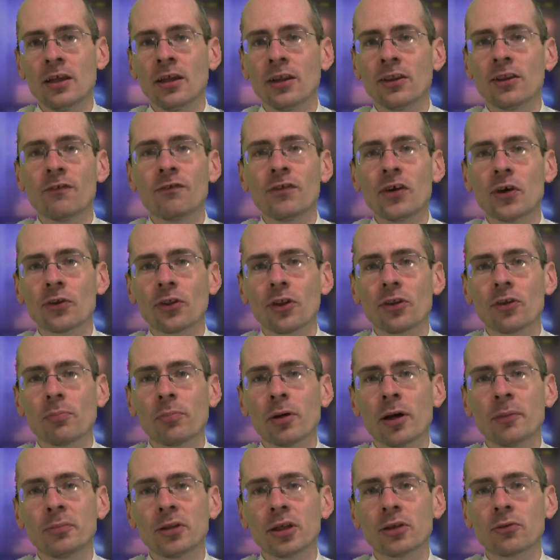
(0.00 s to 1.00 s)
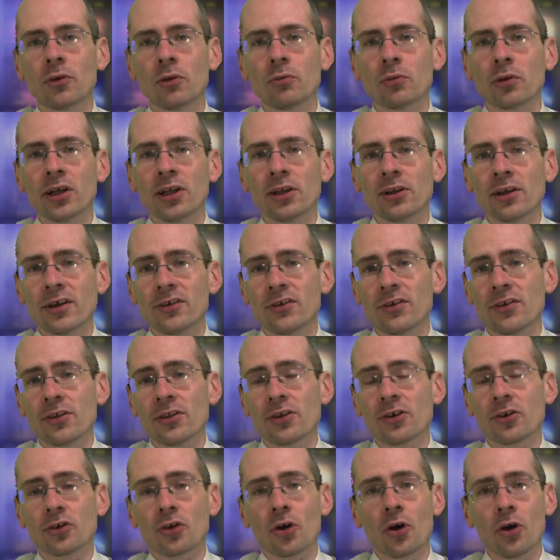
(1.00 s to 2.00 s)
The fear that the public will realize that
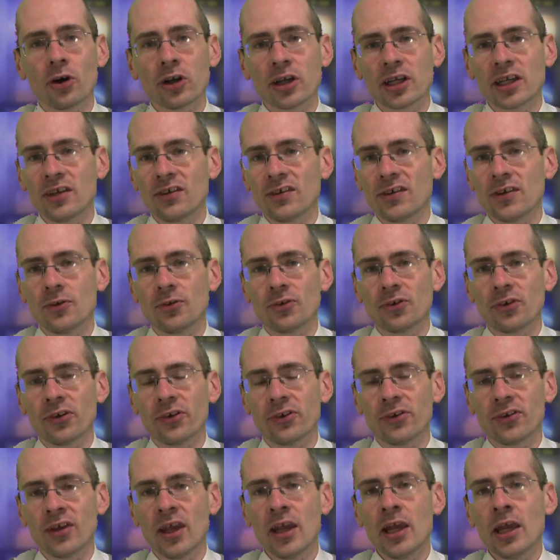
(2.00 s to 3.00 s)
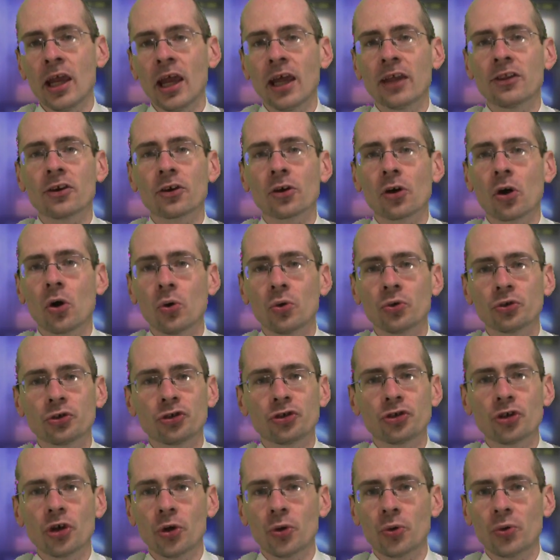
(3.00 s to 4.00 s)
their tonic is useless and their whole
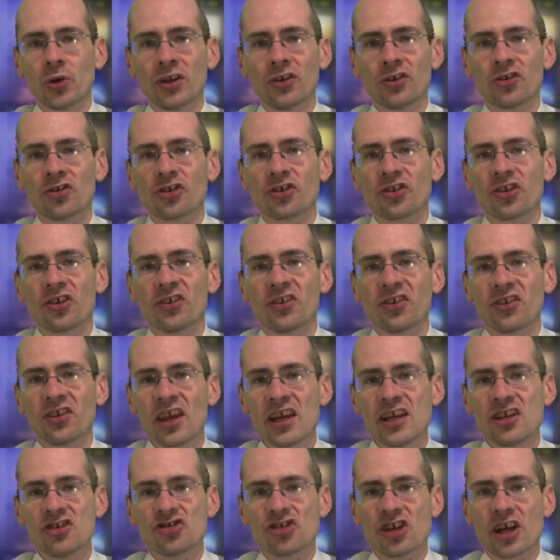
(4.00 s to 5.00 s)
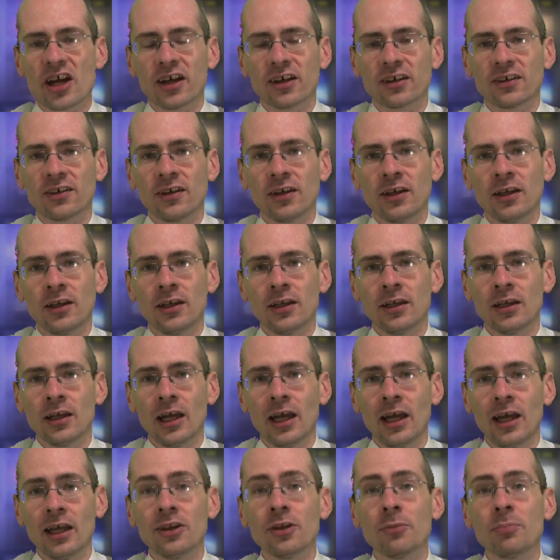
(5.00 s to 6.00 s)
show is just a stage act,
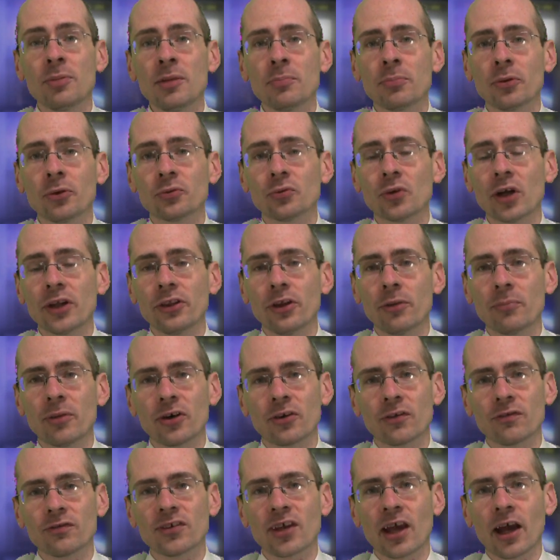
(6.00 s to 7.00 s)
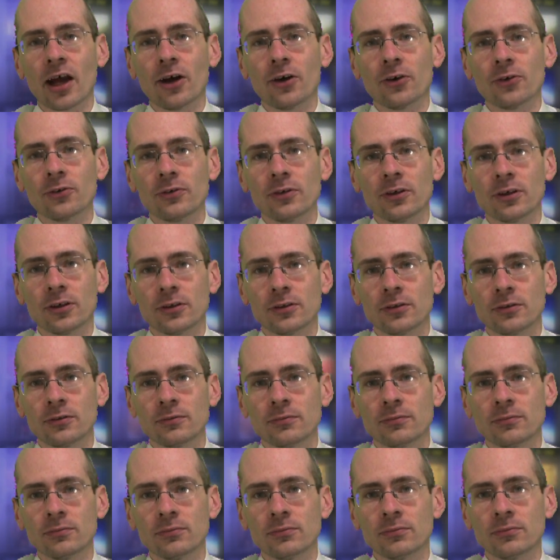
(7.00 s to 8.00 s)
and the people run them out of town.
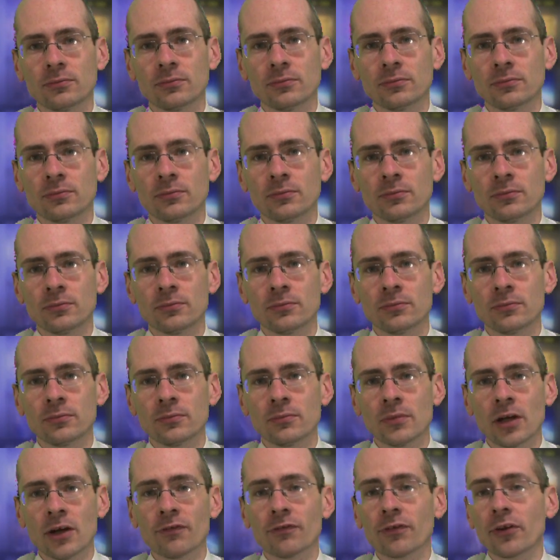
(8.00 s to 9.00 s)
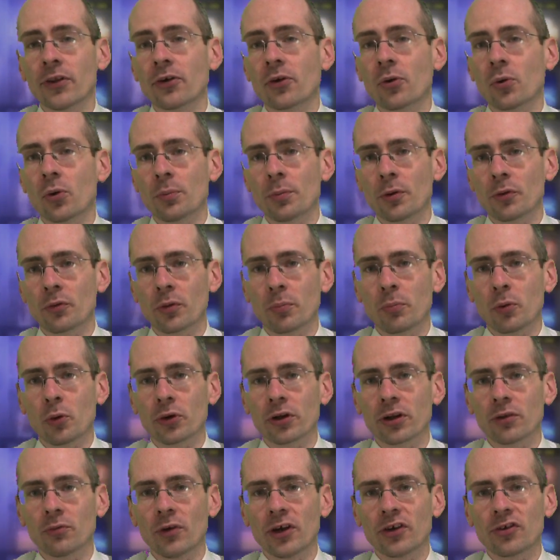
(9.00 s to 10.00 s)
For the Corbett
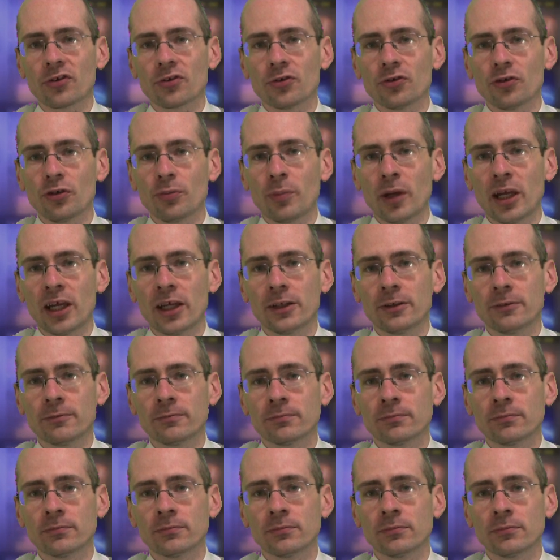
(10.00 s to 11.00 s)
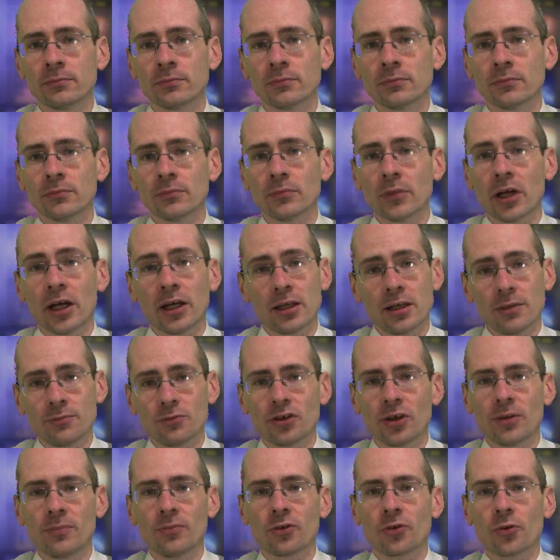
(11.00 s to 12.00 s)
Report in Western Japan, I am
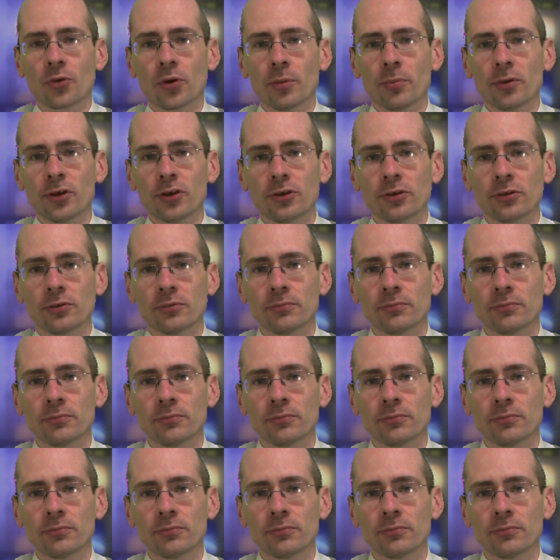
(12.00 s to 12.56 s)
James Corbett.